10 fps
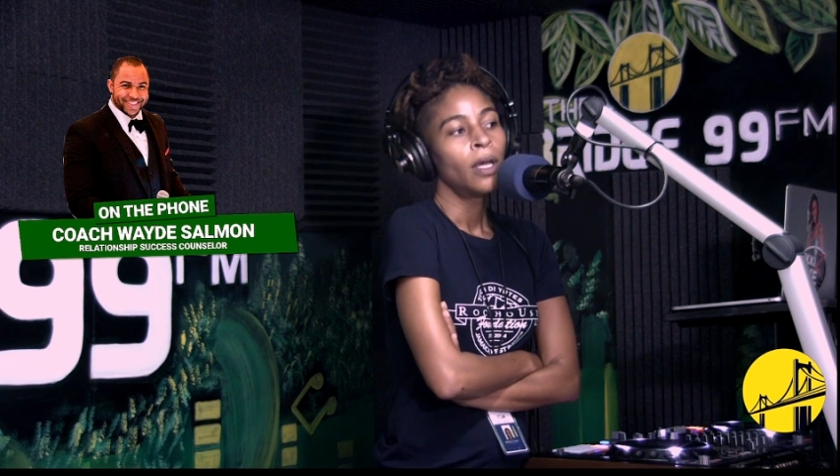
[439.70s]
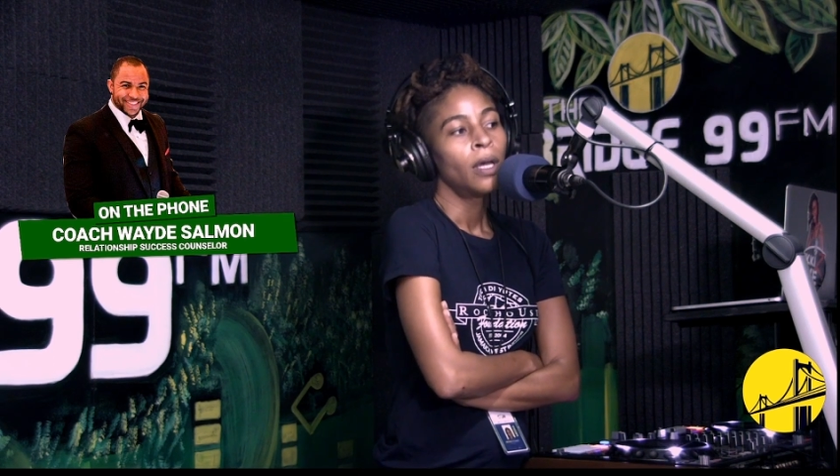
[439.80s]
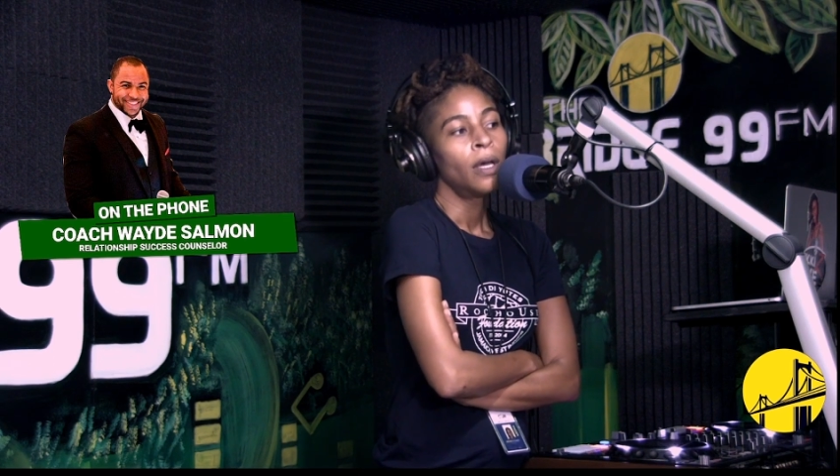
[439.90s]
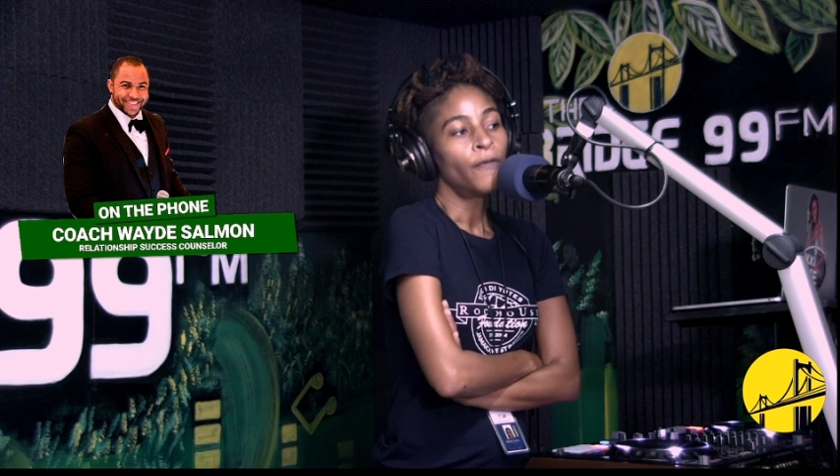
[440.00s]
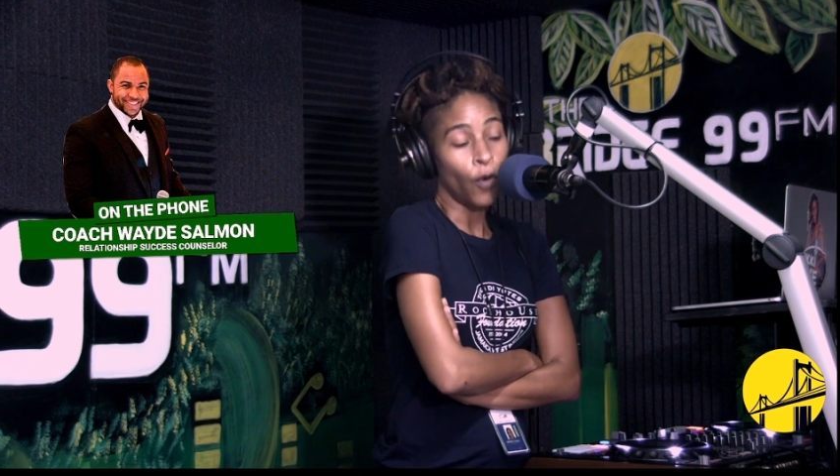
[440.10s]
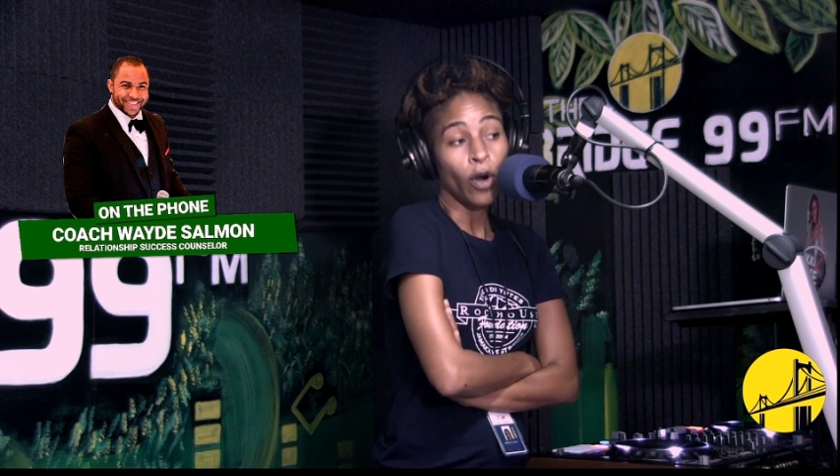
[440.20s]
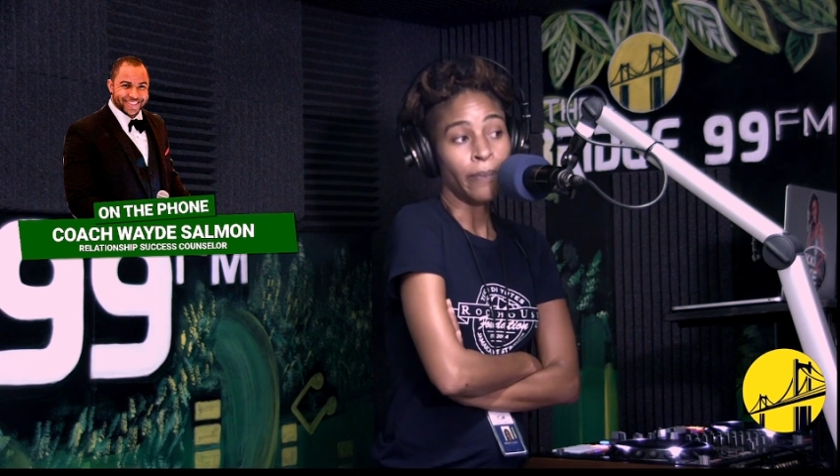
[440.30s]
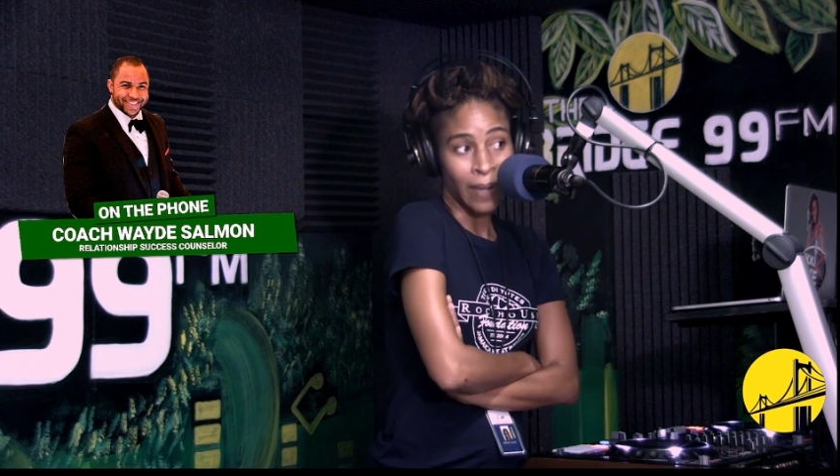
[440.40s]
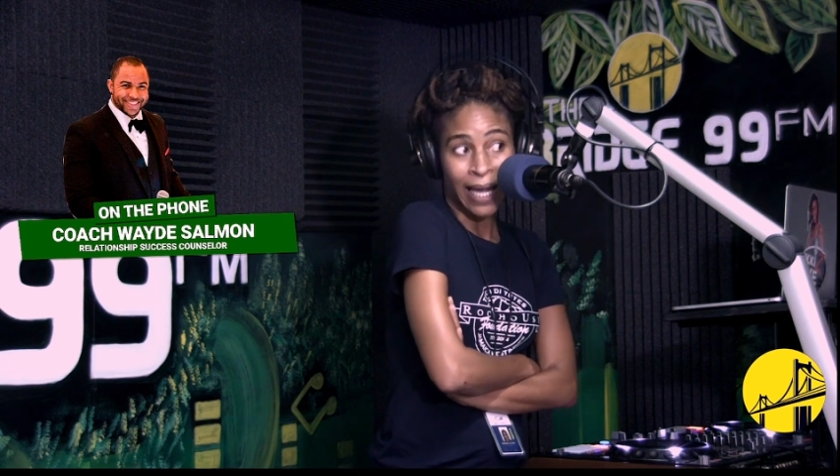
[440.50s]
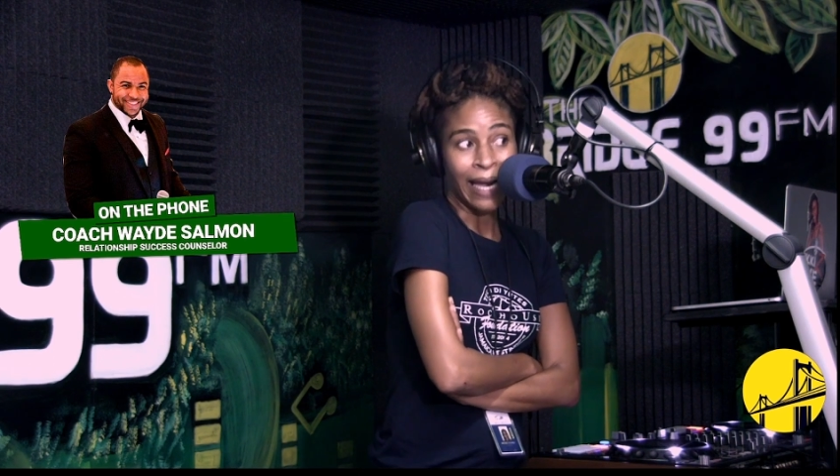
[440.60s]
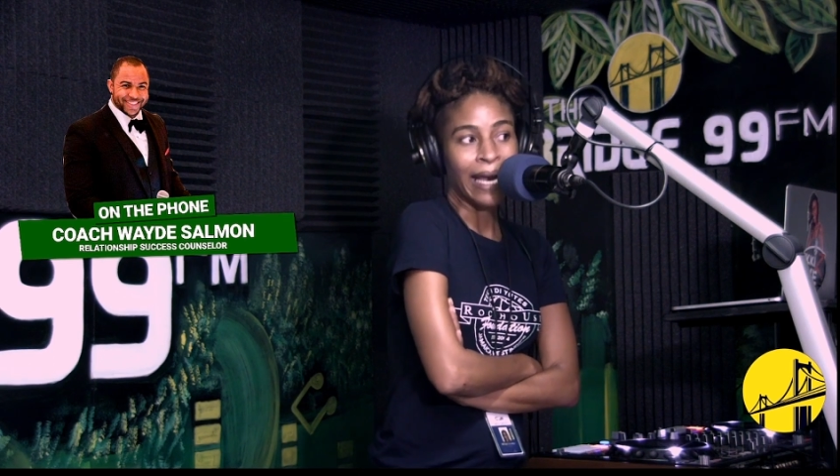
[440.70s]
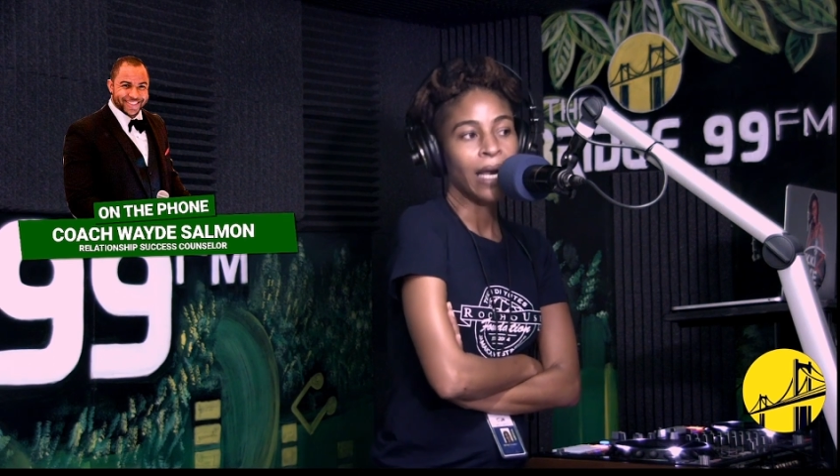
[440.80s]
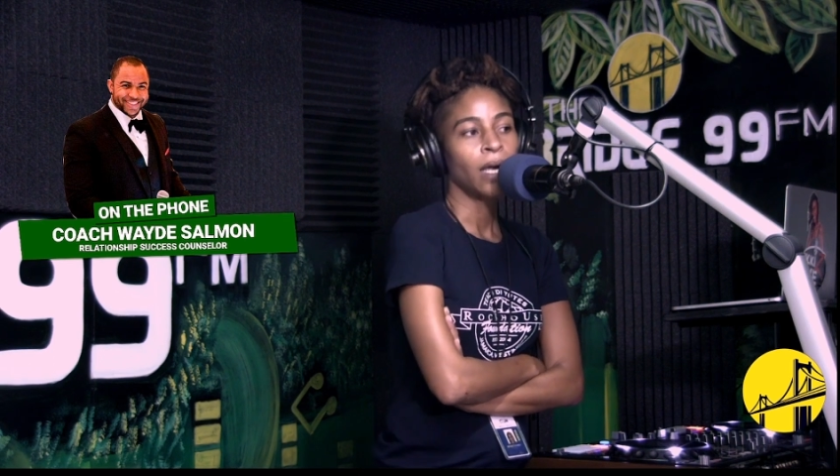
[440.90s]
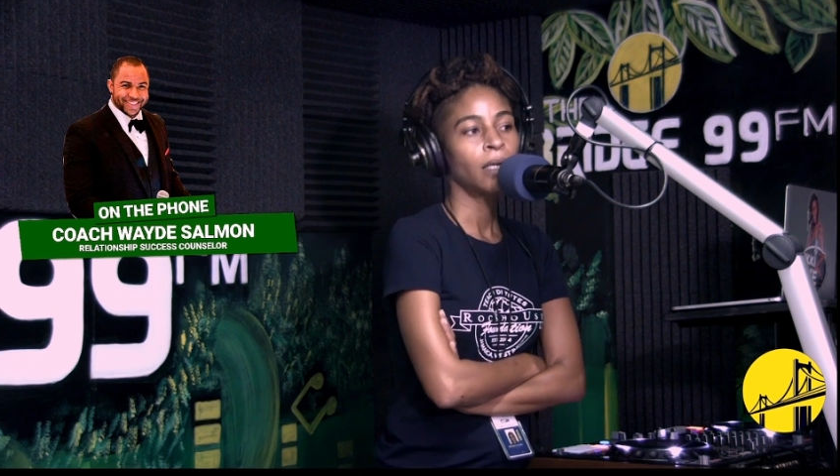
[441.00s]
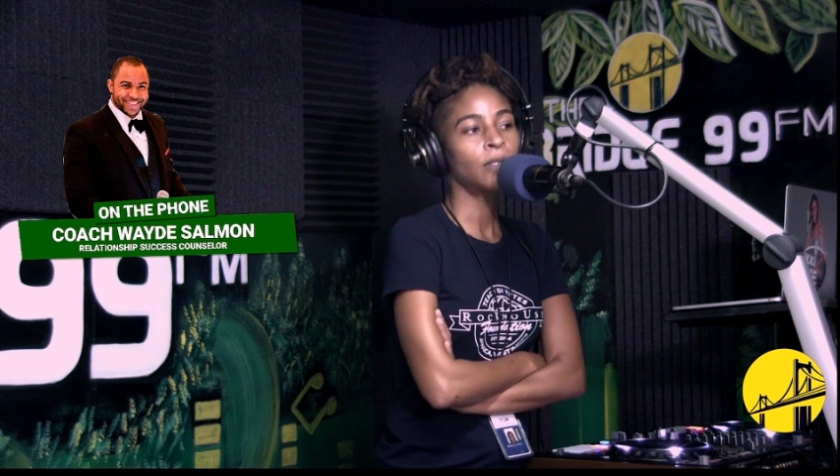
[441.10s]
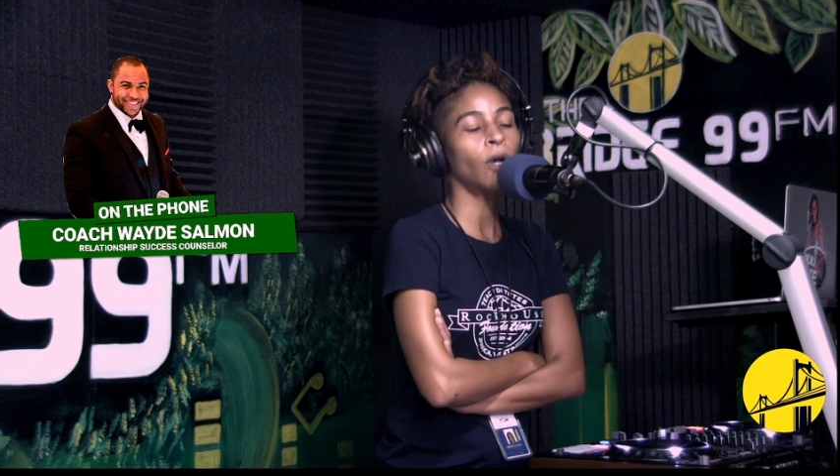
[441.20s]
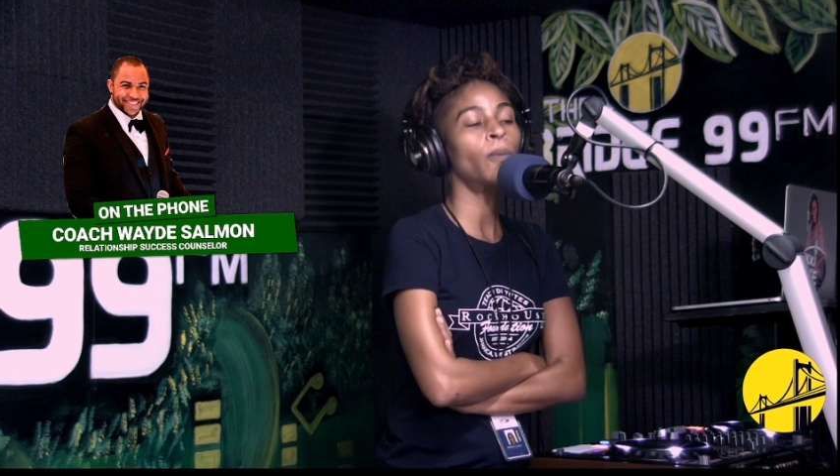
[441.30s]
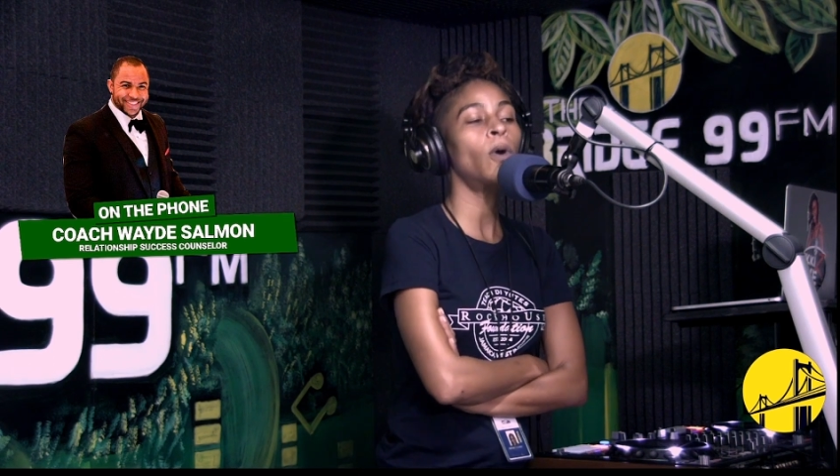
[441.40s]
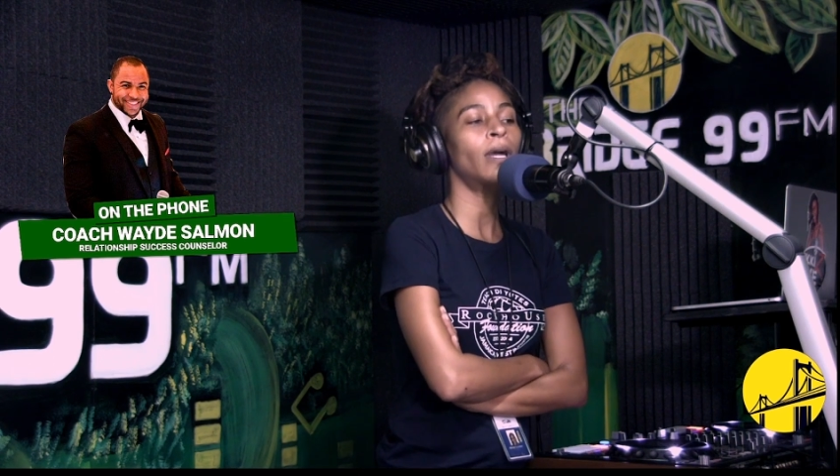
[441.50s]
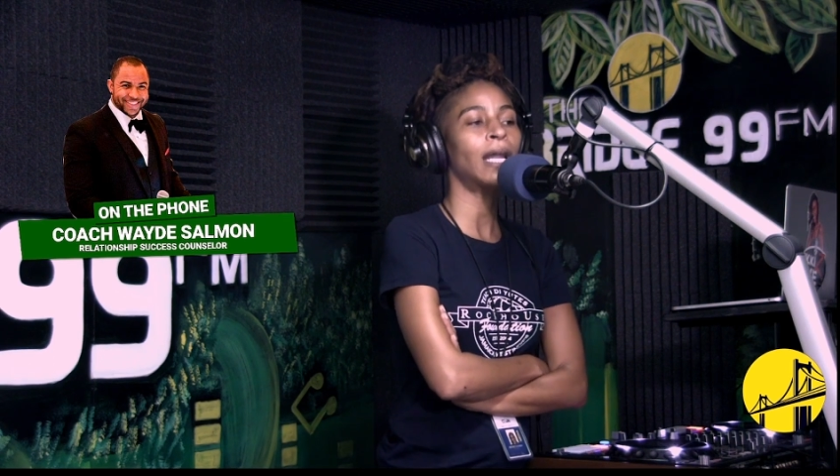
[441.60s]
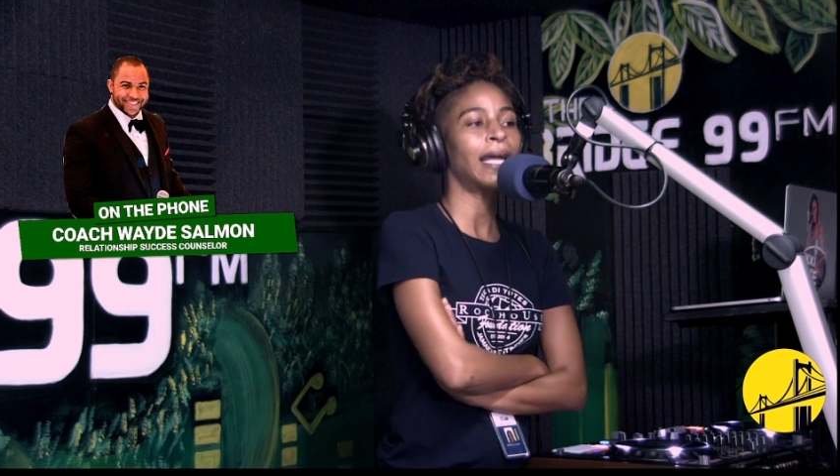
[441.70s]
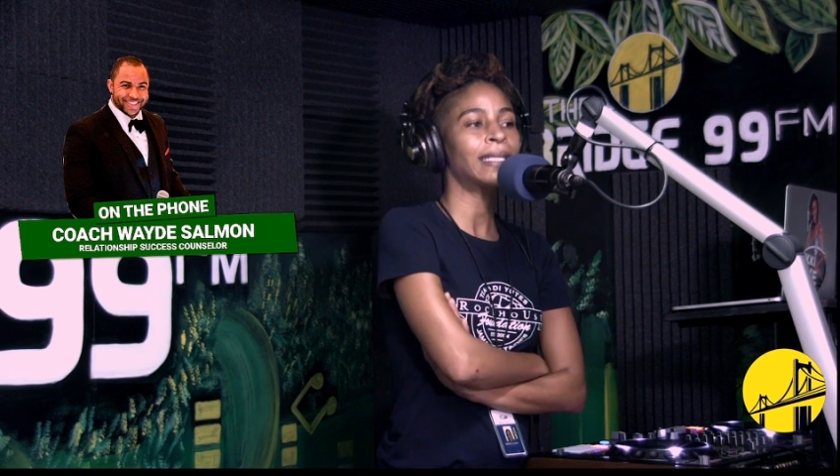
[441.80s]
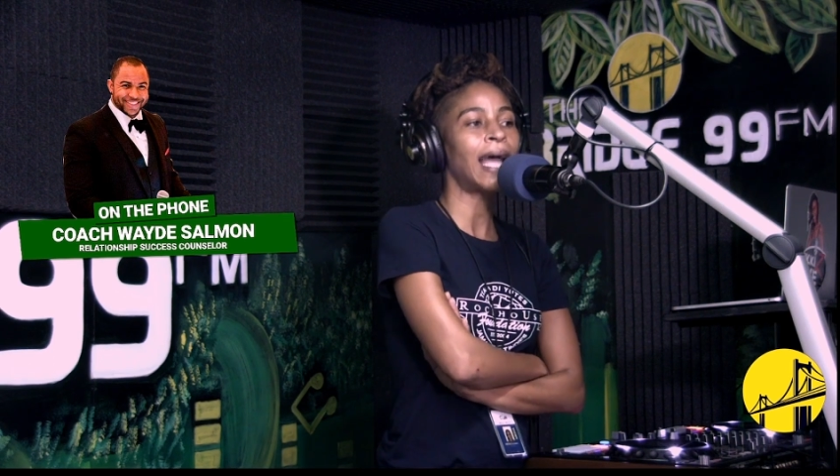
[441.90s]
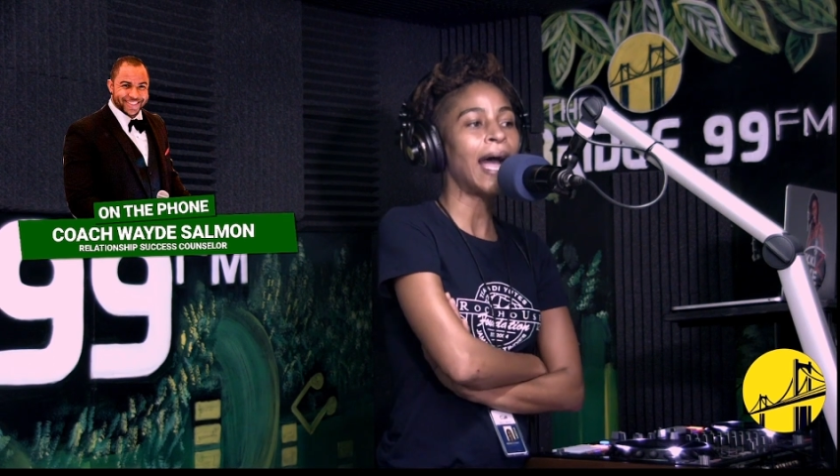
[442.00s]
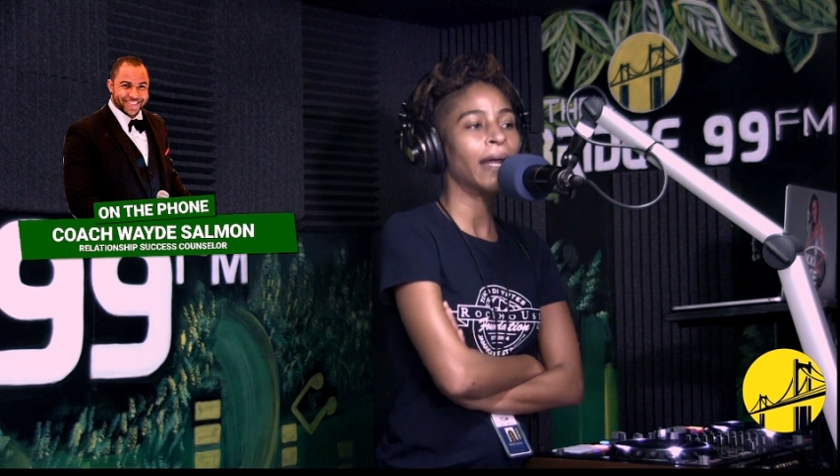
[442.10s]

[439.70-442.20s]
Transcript: for me. So more like that.